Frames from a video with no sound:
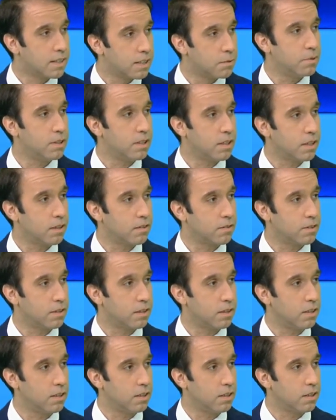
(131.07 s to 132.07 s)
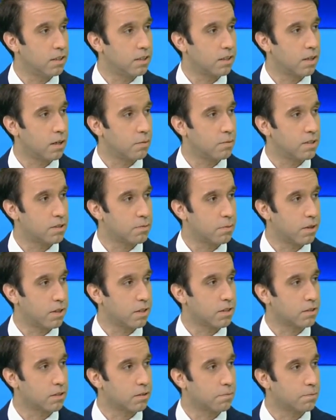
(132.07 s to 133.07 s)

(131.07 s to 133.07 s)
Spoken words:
Committee of the Communist Party's